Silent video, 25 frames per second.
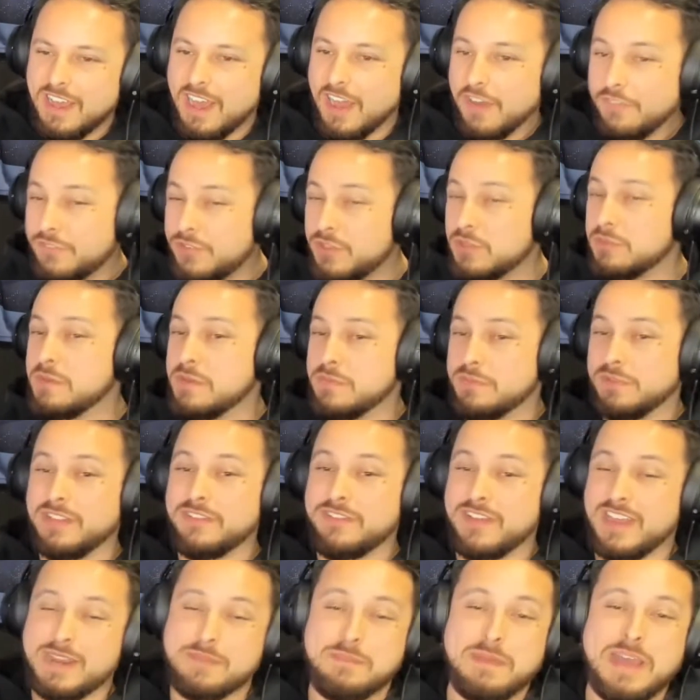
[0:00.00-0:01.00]
A few people
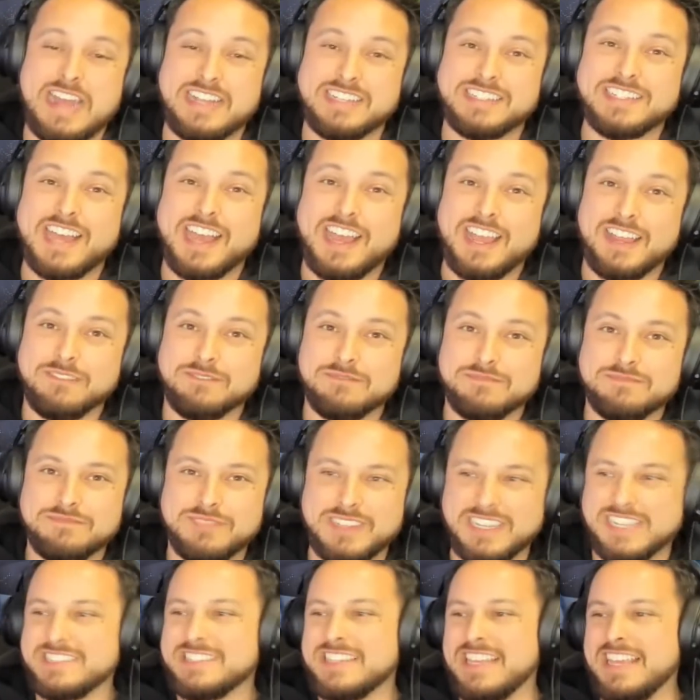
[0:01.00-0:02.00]
have had a bad time
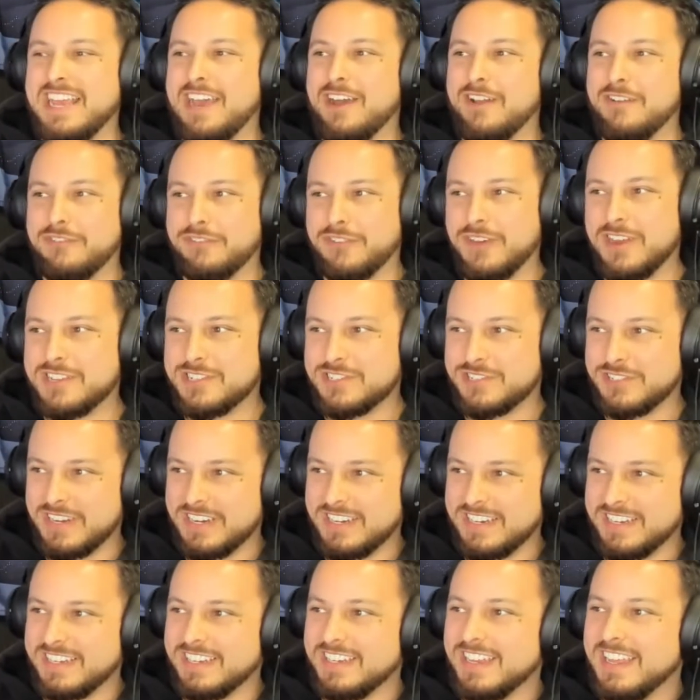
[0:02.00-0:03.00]
because they got
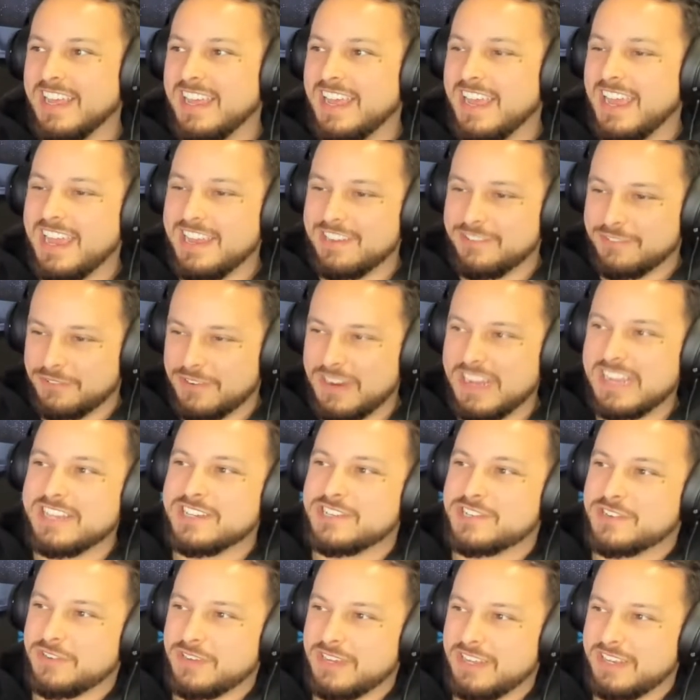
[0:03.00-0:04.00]
frustrated and
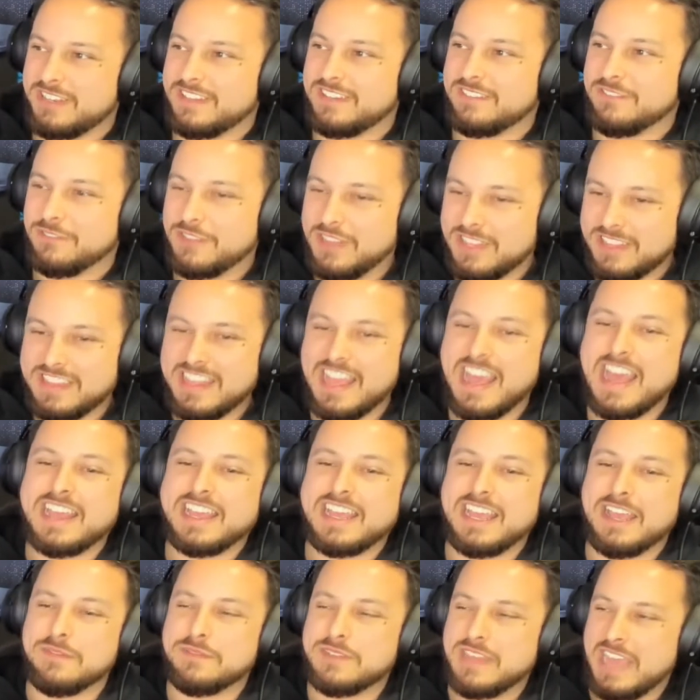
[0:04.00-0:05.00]
rage quit when that
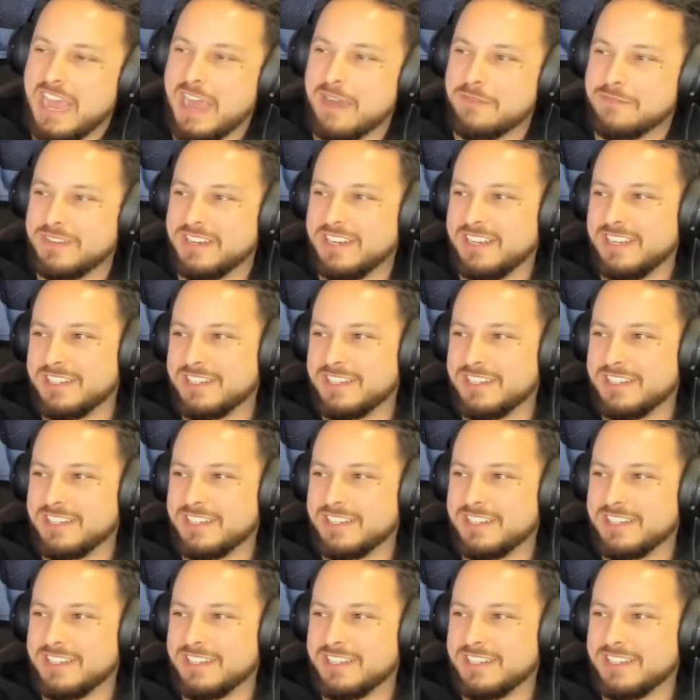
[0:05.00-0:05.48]
kept happening.